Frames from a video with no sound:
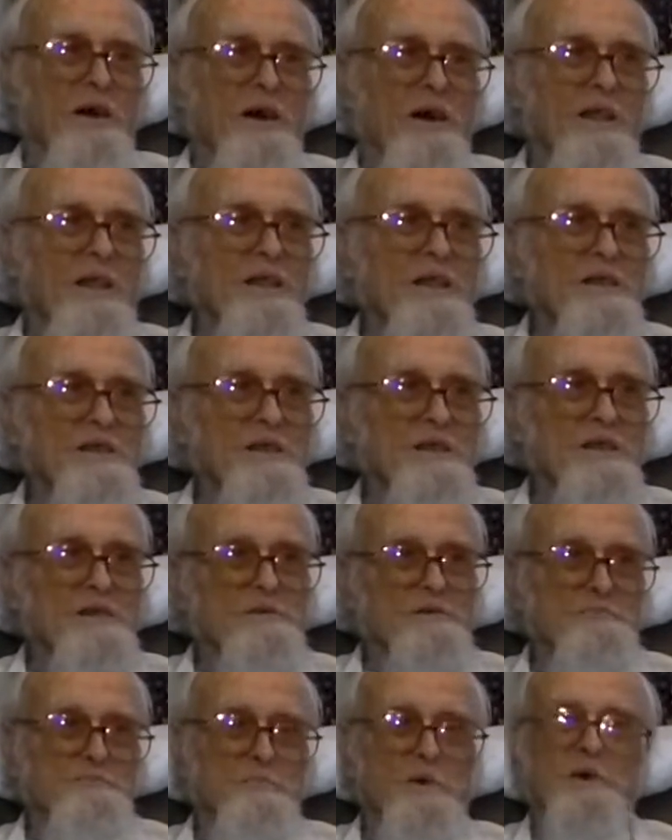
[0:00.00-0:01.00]
Oh,
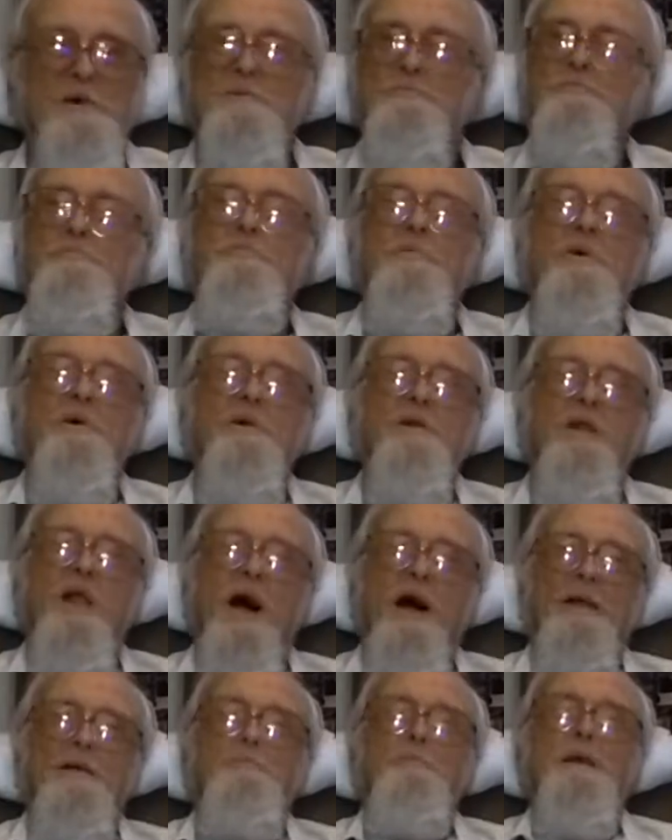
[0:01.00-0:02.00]
a
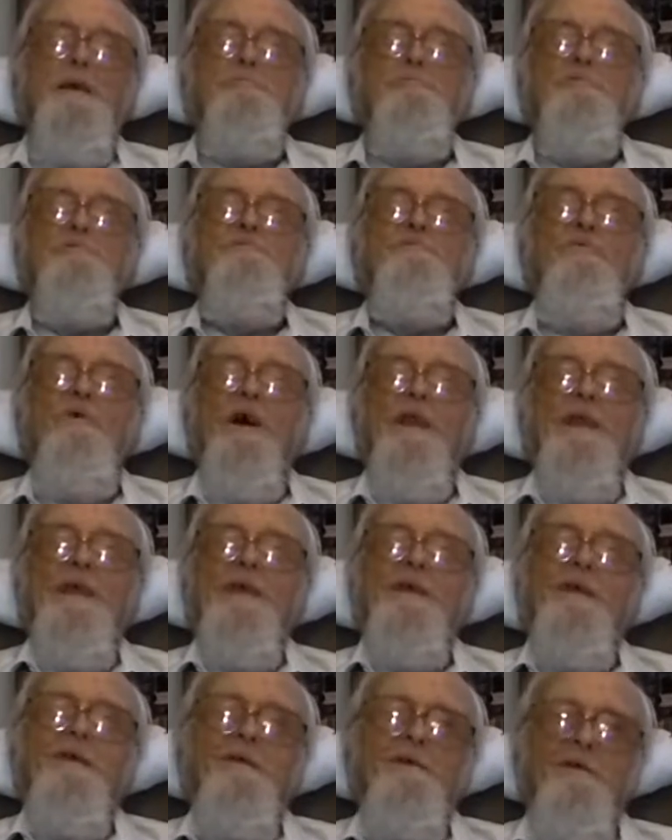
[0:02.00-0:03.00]
lot of people's
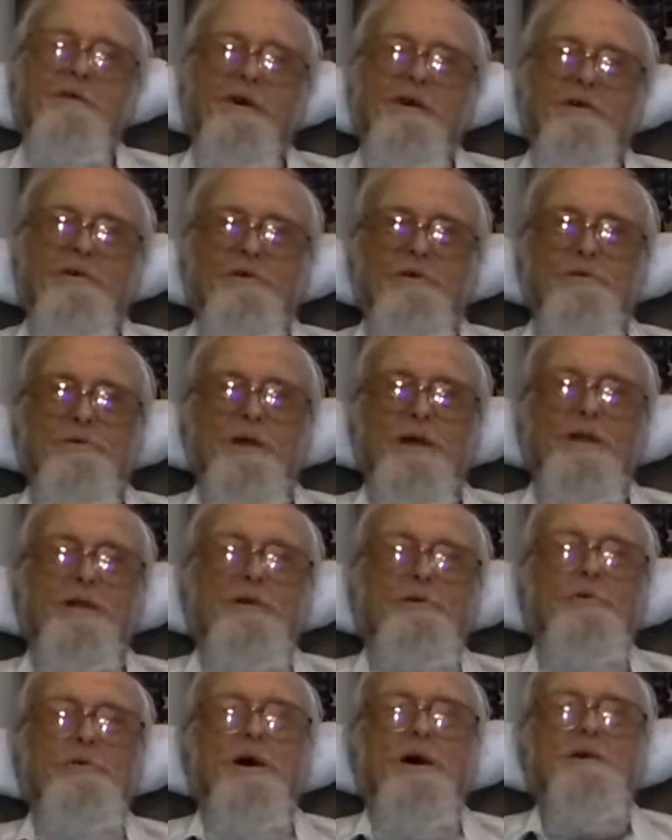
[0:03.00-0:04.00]
funny, you know, you
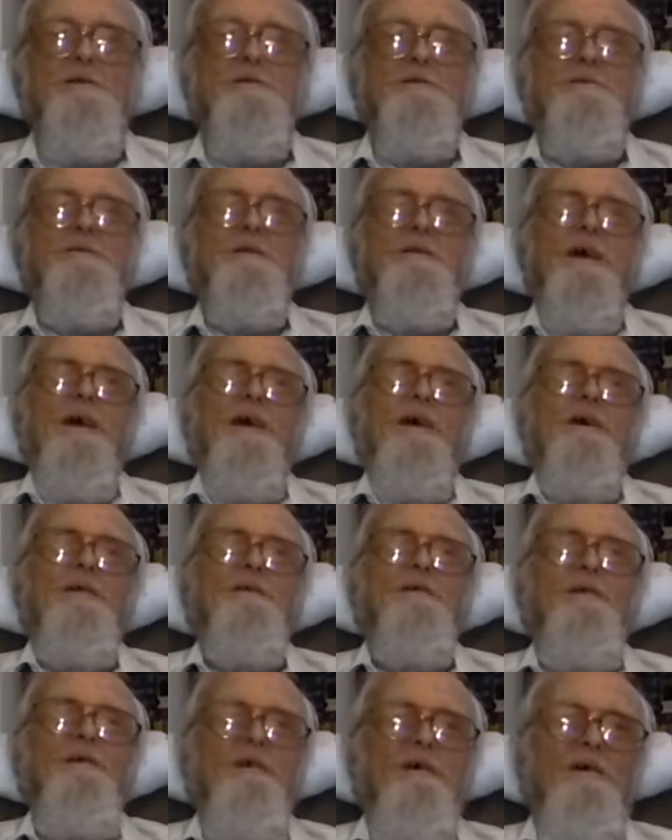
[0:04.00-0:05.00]
run across
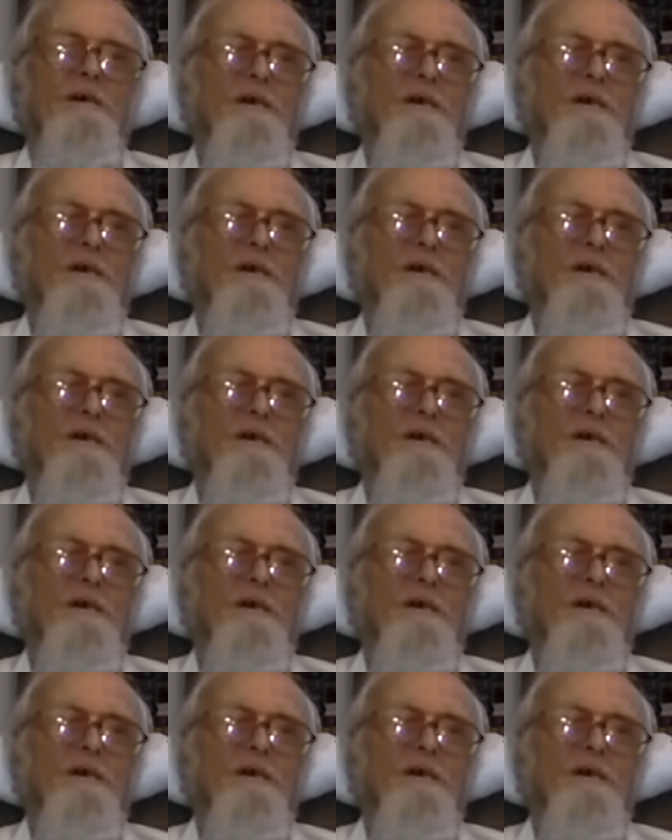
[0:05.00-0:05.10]
that.